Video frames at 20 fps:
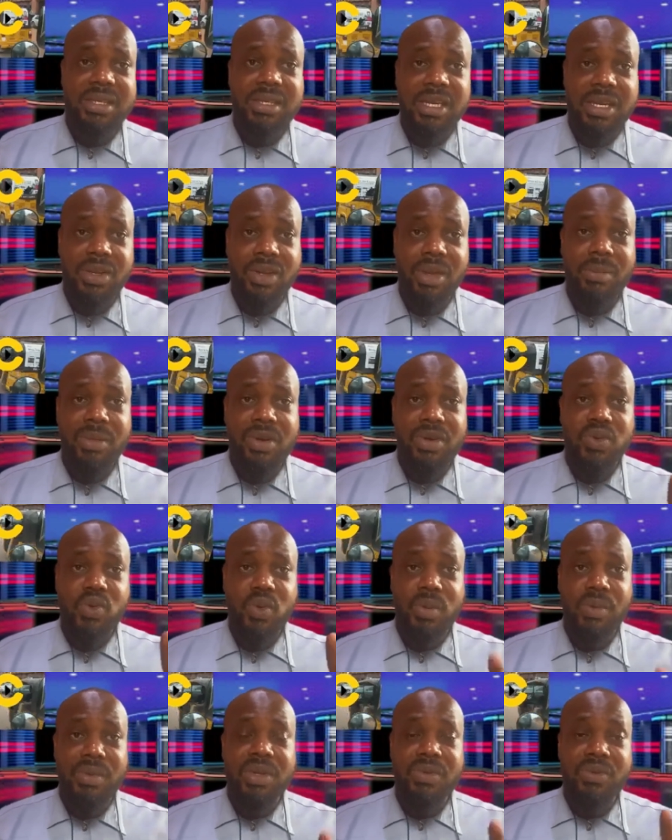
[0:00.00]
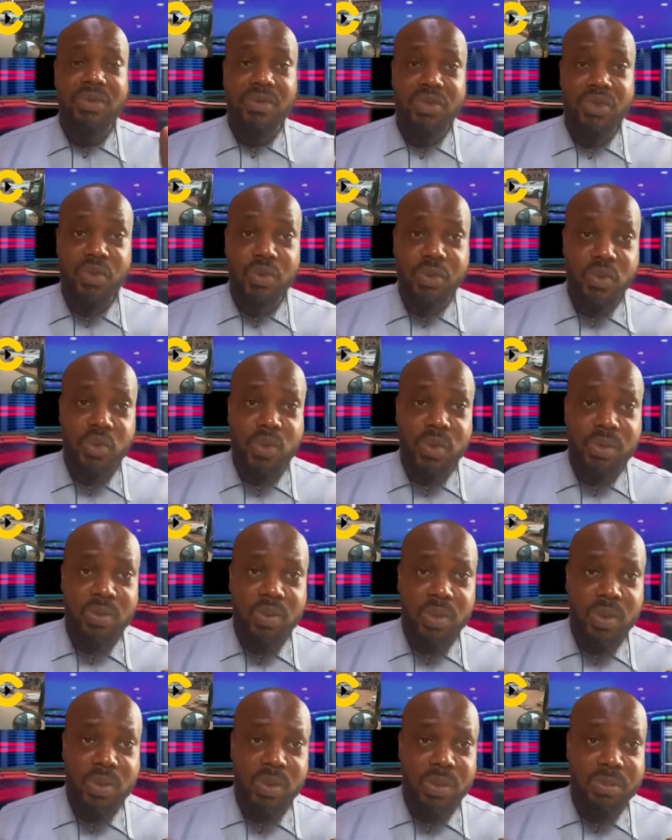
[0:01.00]
the numbers will be
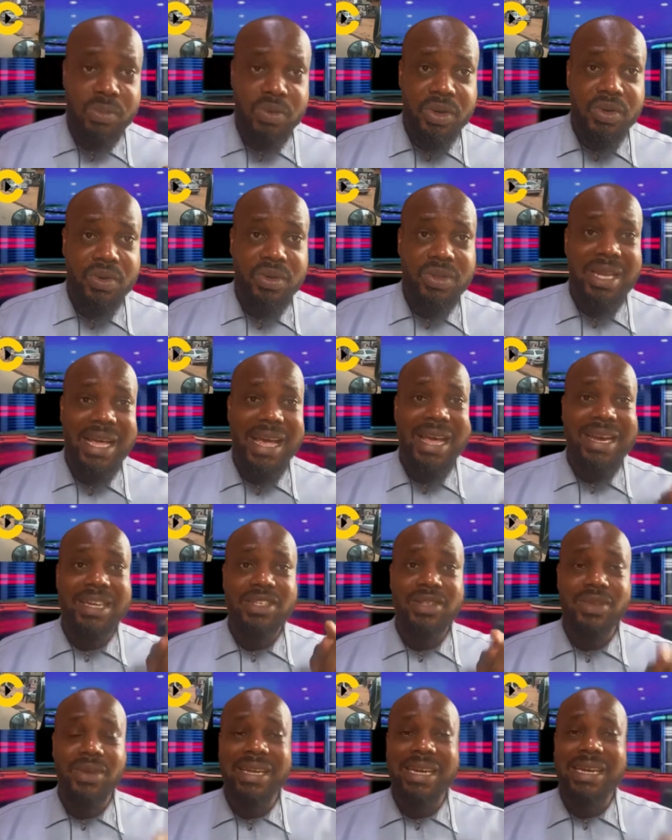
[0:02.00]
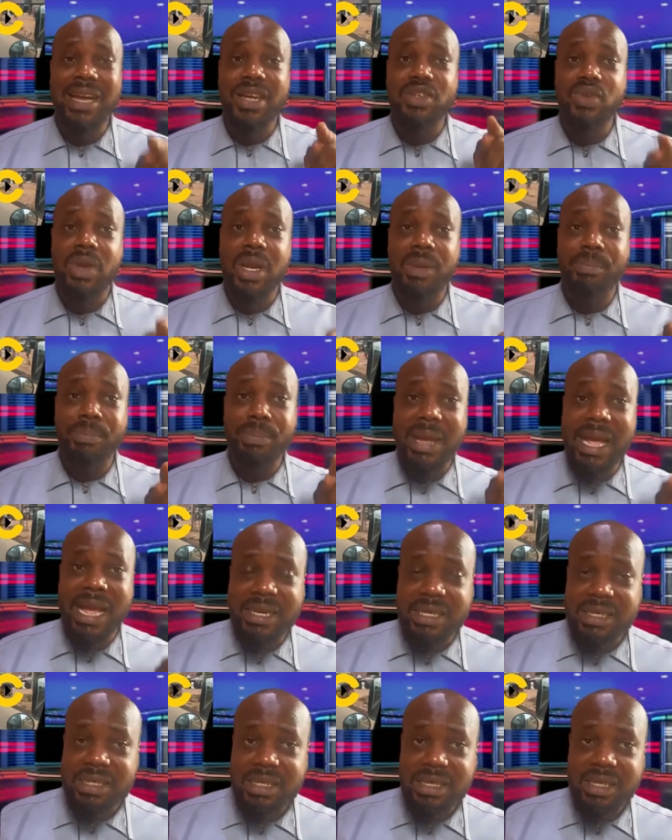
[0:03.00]
reduced, and it's not an outright
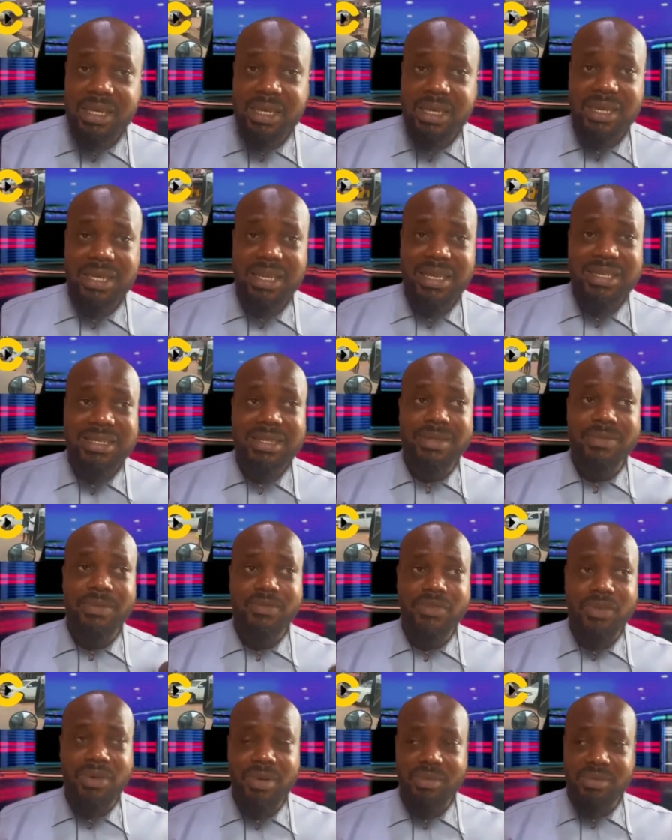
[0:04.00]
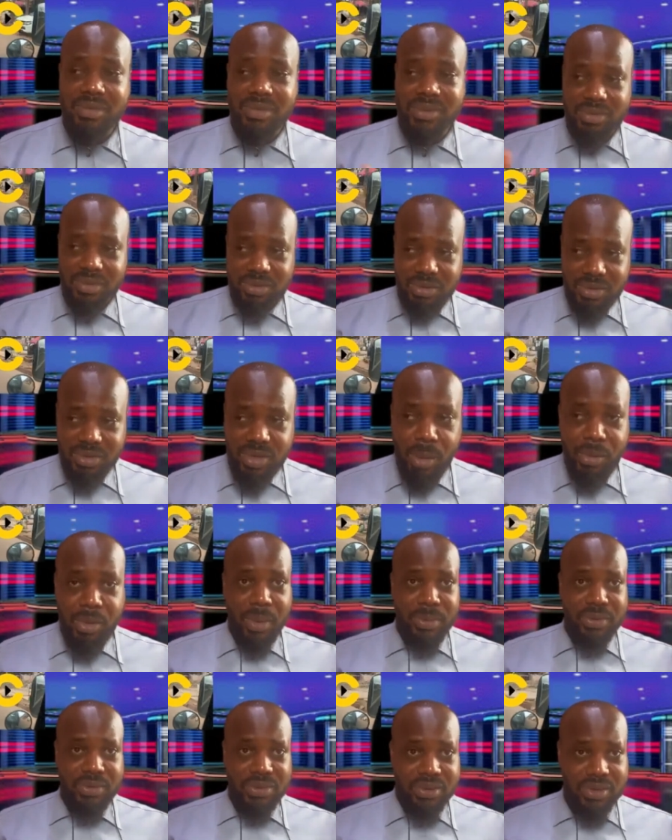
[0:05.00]
ban. It's for
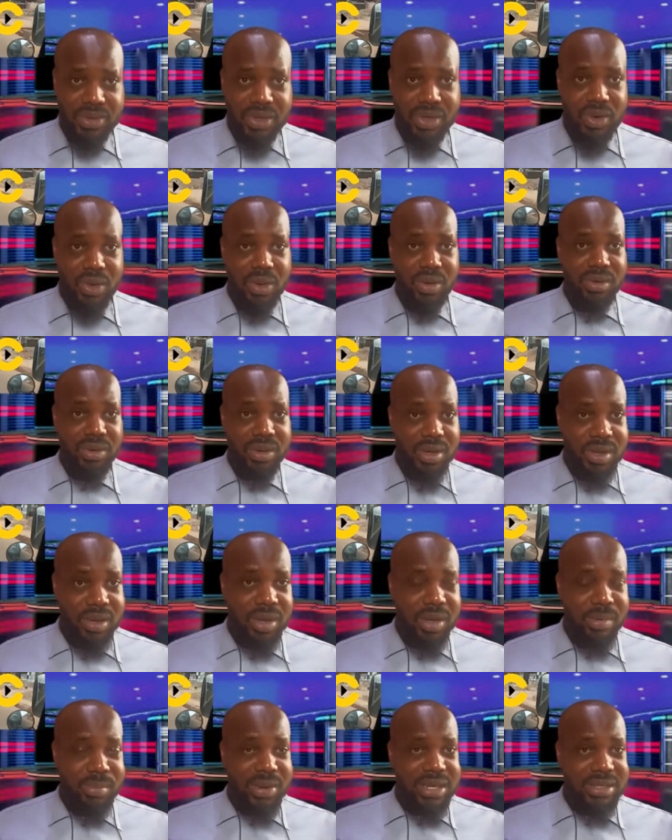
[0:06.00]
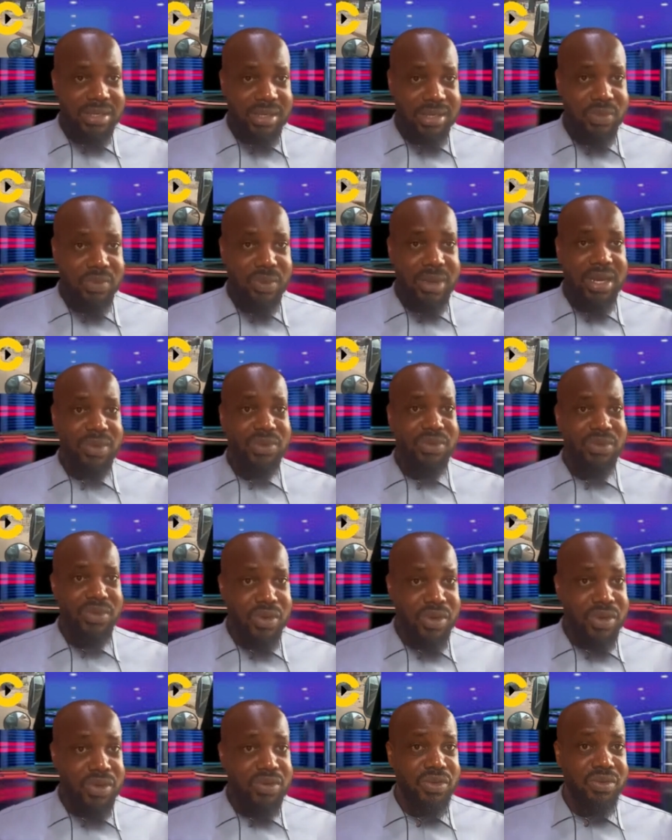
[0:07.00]
suburbs, you know, places where
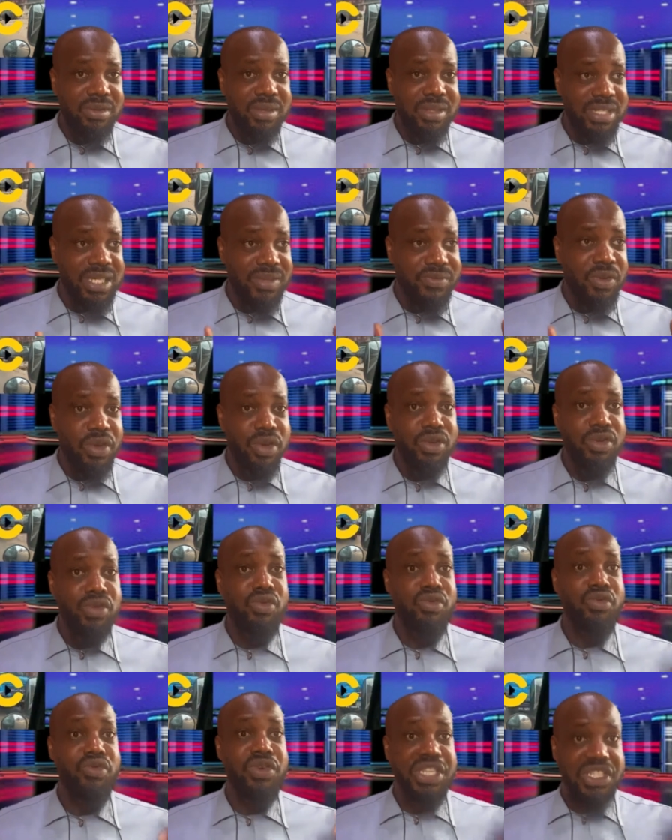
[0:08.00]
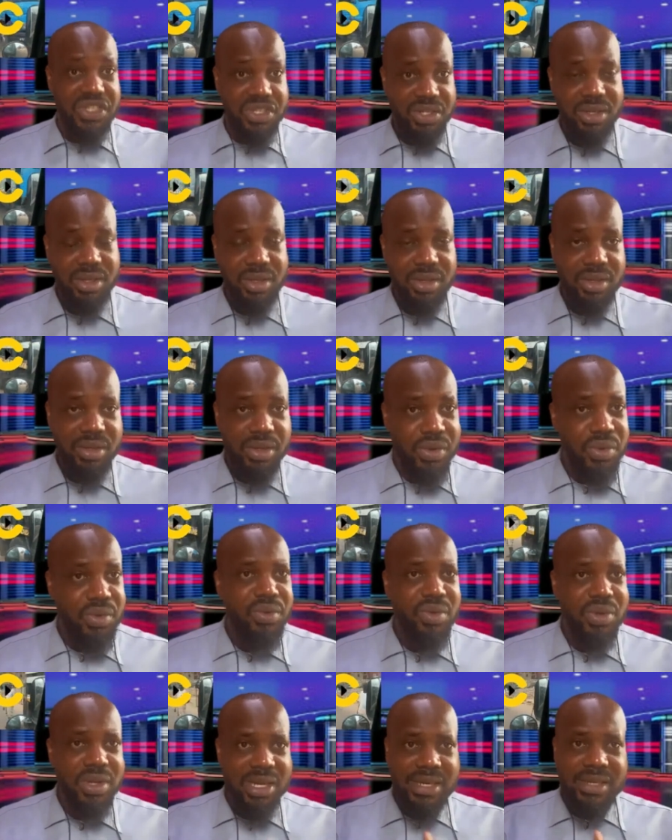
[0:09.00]
it's difficult to reach. You
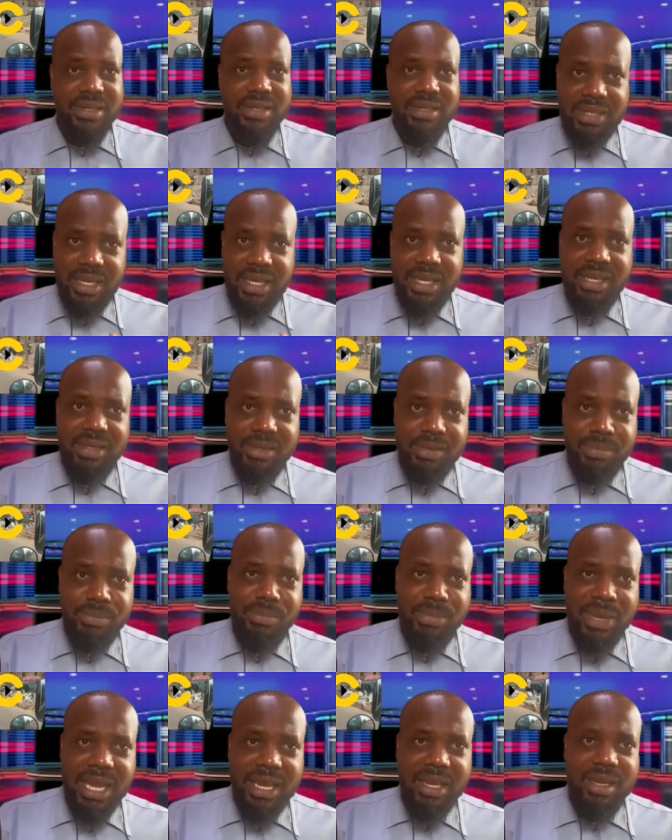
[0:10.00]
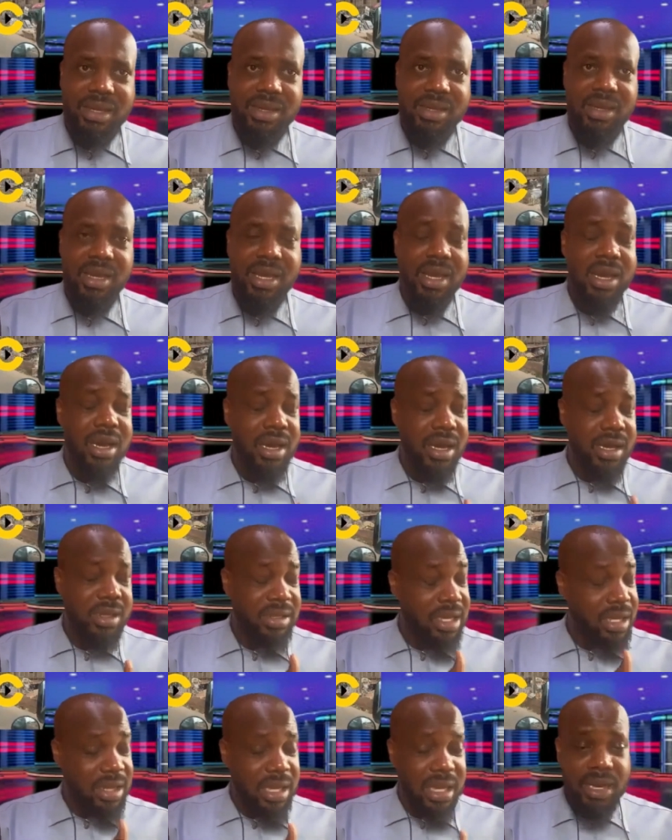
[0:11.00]
know, you can take
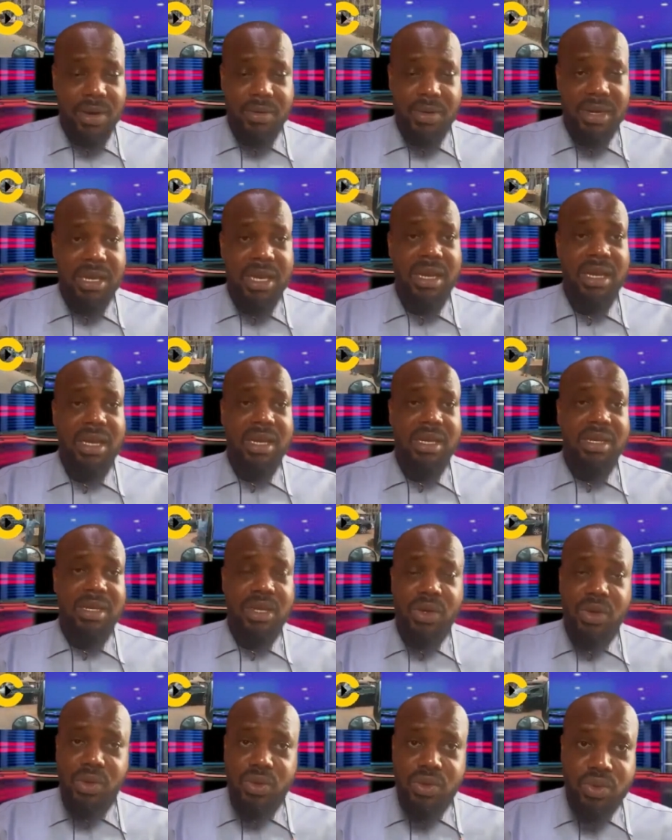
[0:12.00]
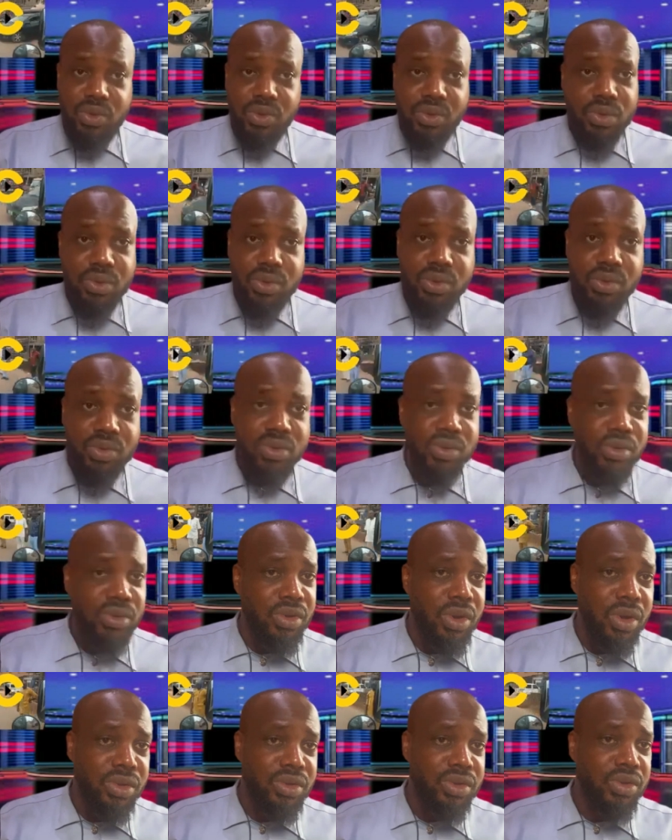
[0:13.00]
keke rather, you know,
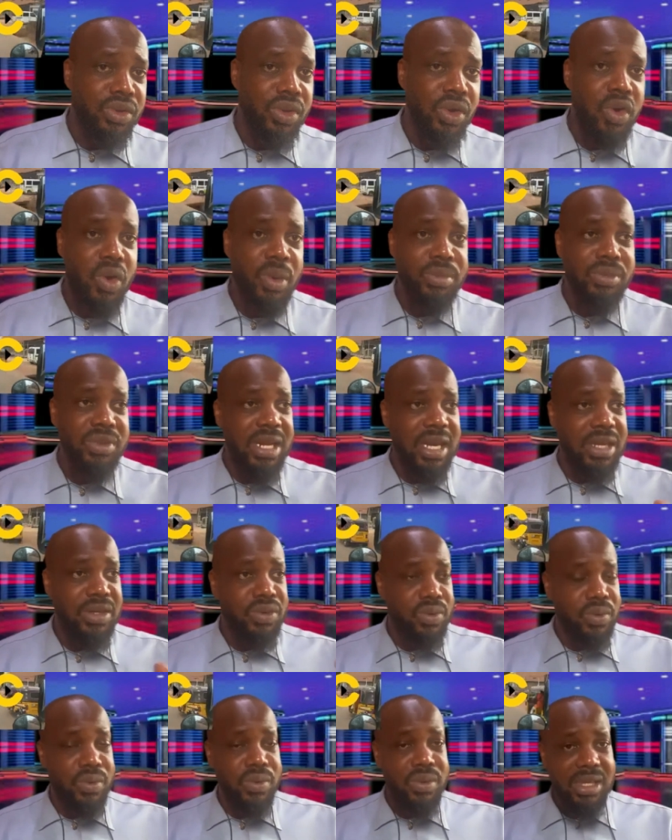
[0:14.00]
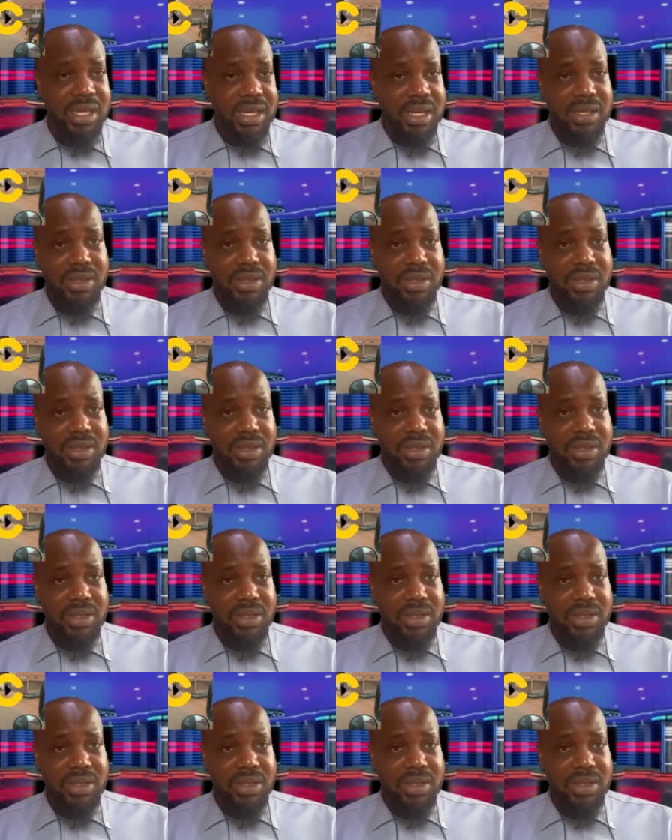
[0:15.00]
to your homes and to